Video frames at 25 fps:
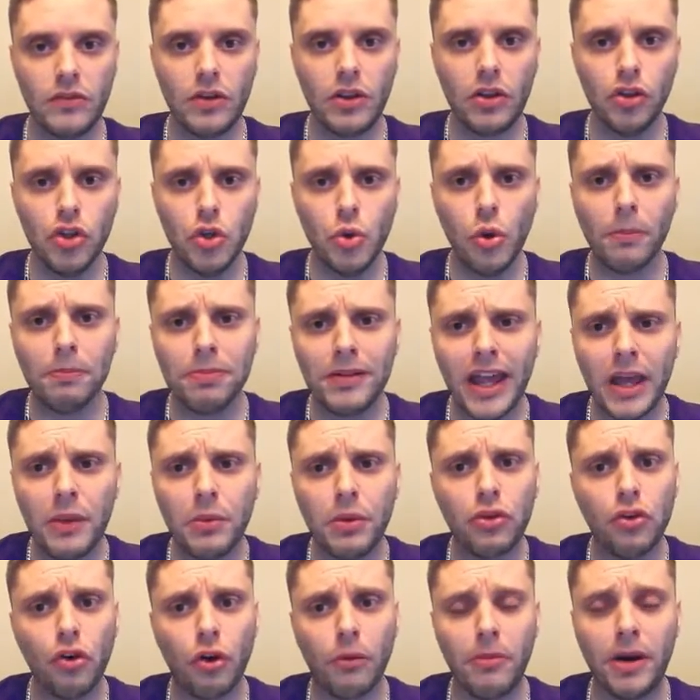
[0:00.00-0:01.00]
You are playing
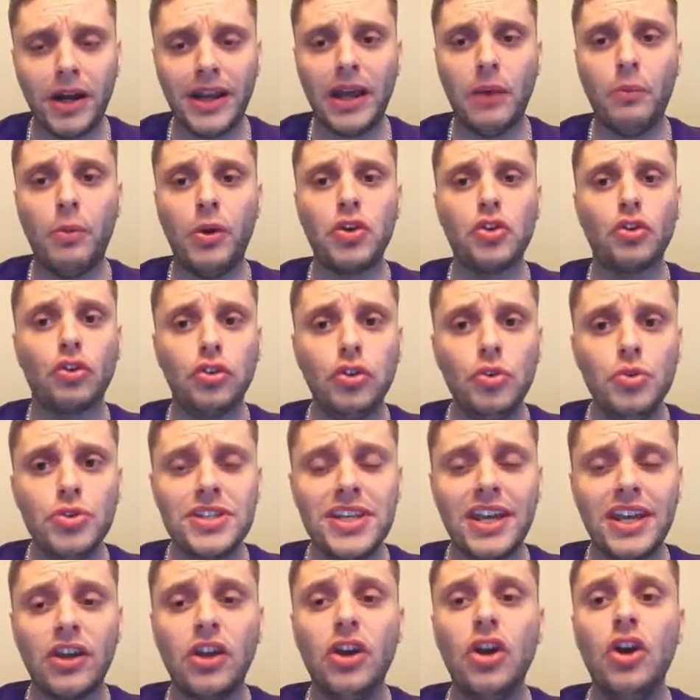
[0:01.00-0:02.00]
with your money. And when you're
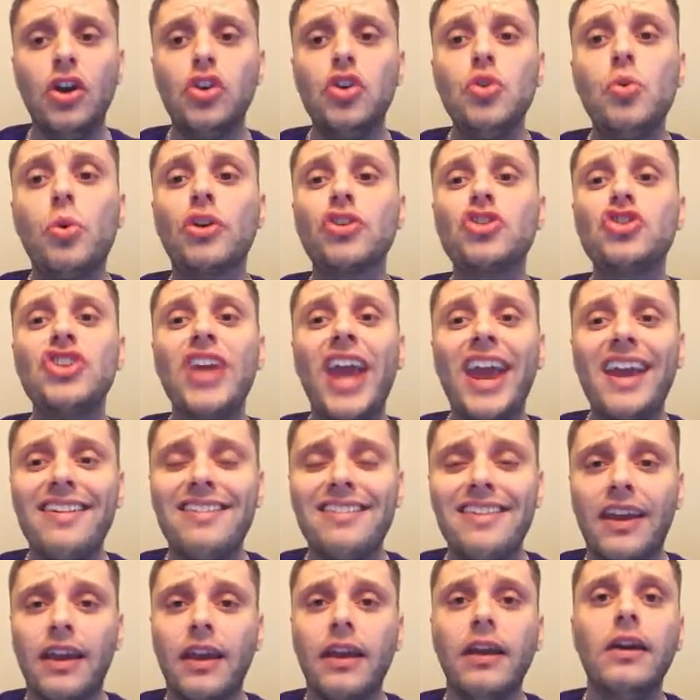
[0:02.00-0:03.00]
losing, you are
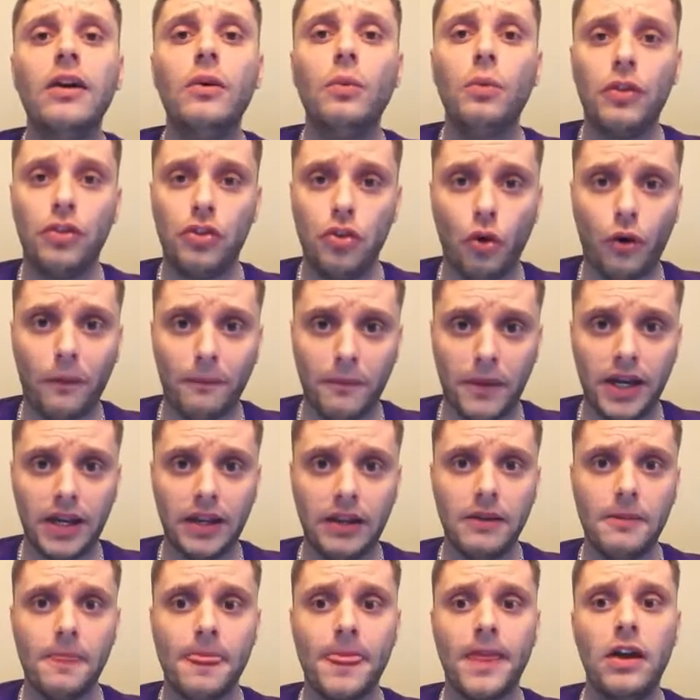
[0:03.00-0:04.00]
chasing with your
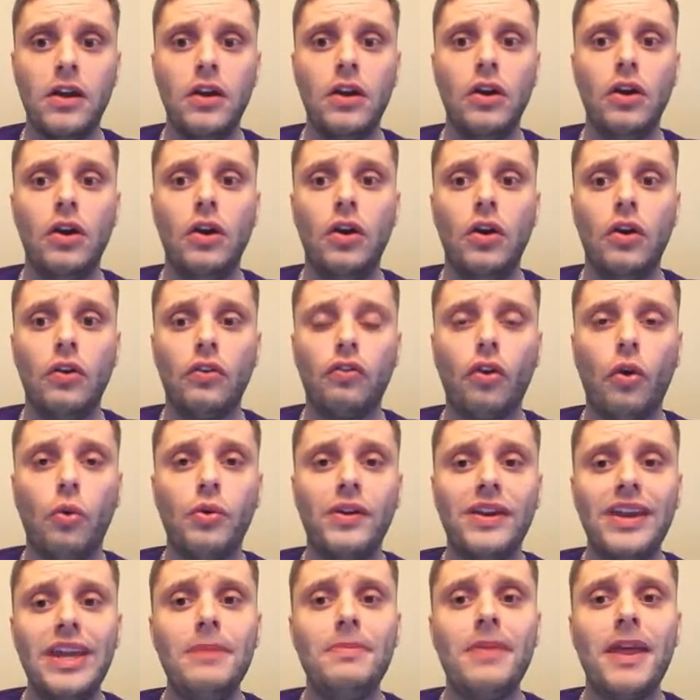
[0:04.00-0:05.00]
money.
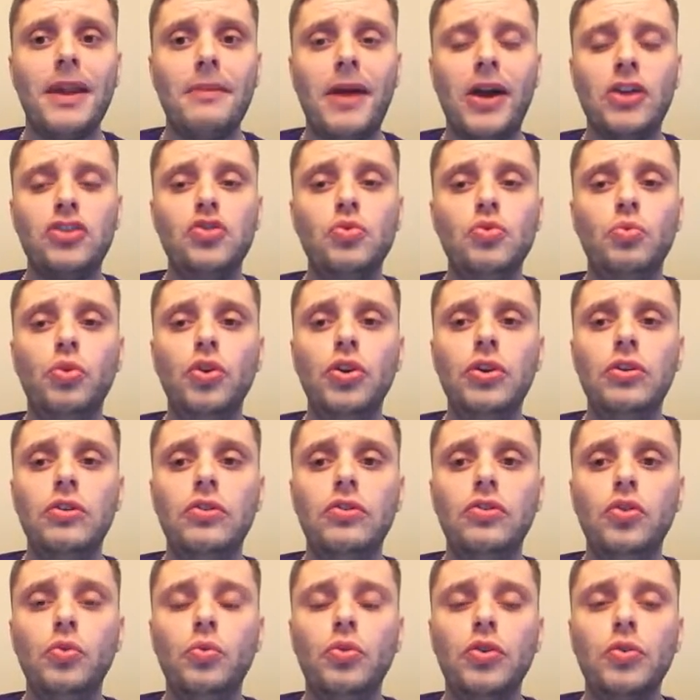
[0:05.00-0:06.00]
So keep that in mind. You wouldn't
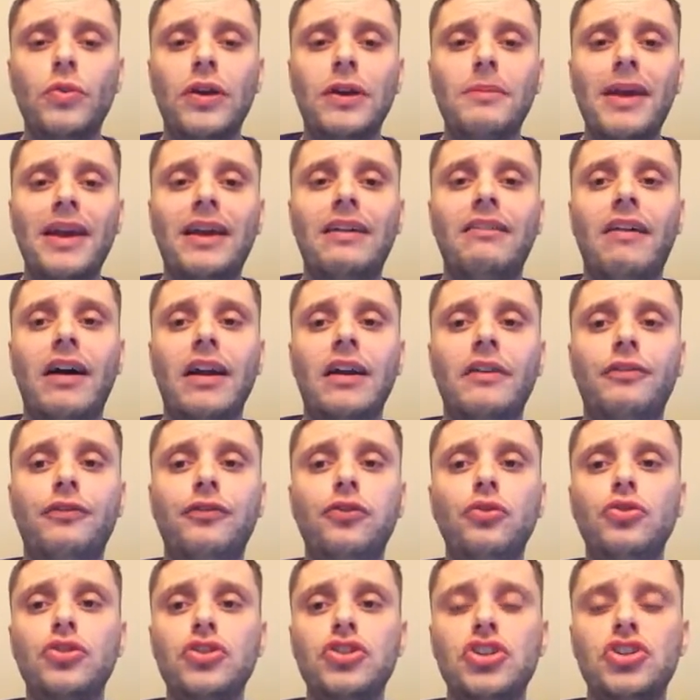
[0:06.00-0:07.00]
want to make a lot of
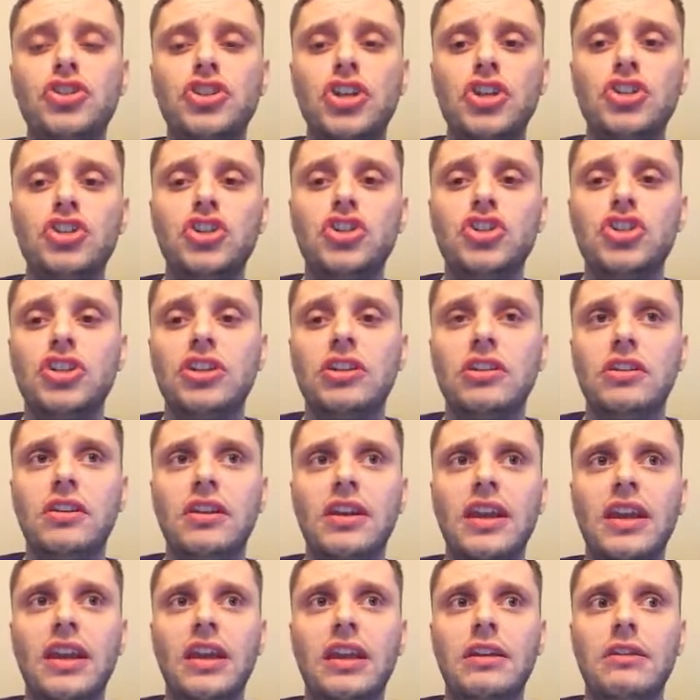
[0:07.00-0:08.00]
foolish decisions
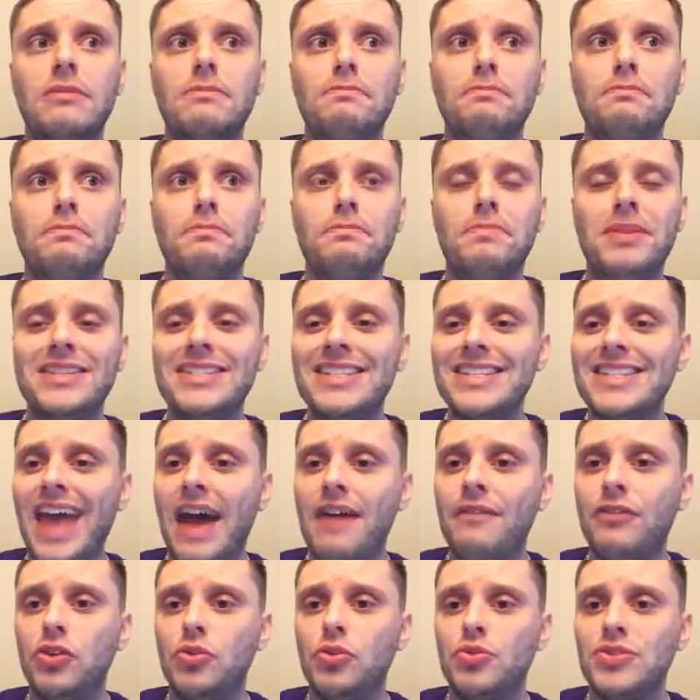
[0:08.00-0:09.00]
in business
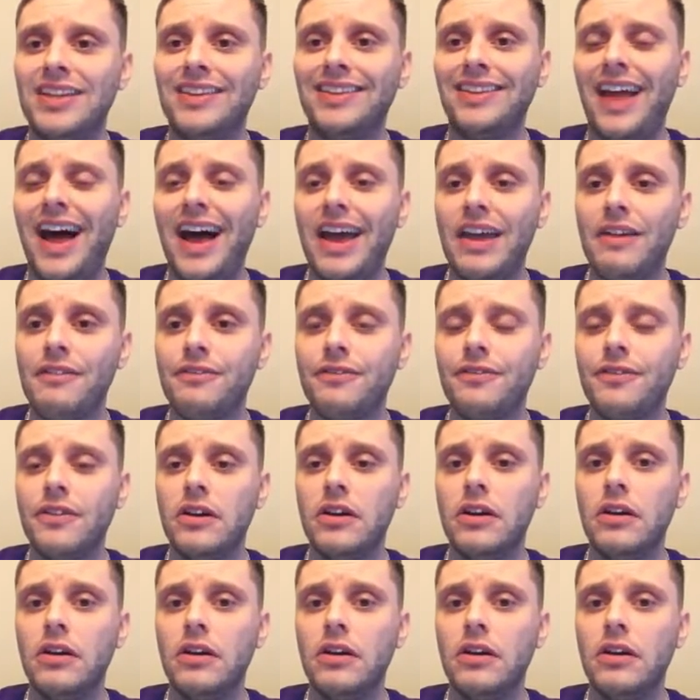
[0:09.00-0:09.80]
avenues in life,